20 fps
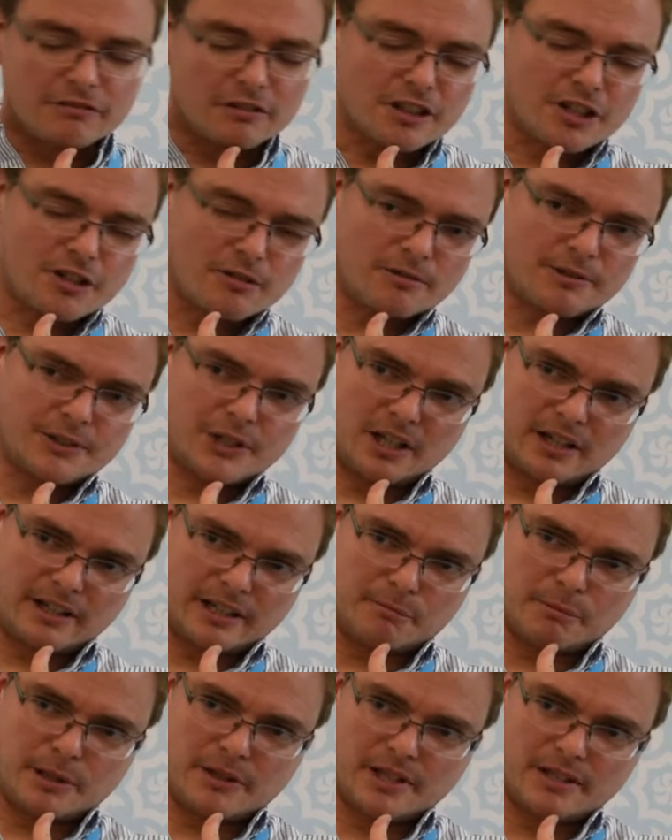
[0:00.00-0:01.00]
for a short
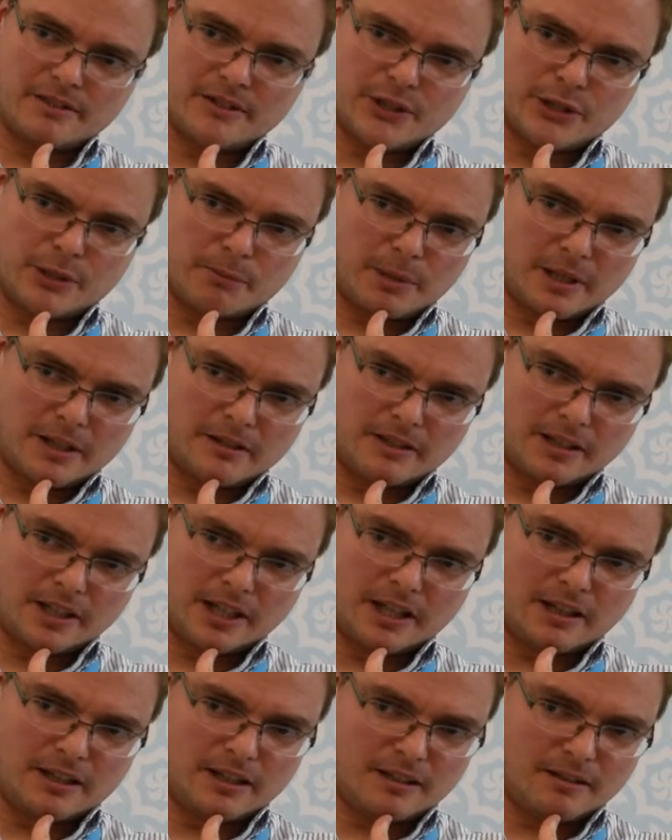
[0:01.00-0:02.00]
time and then disappear
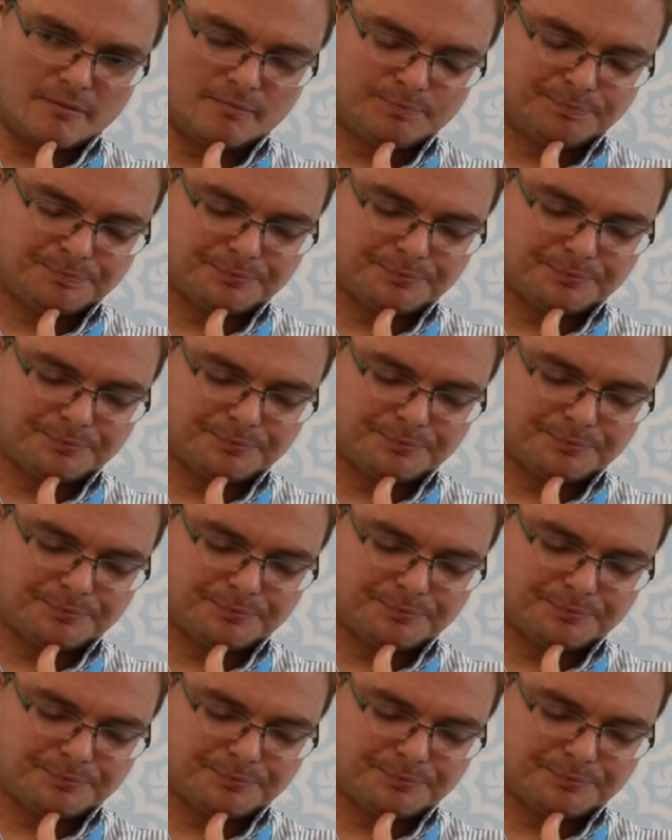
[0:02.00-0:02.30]
again.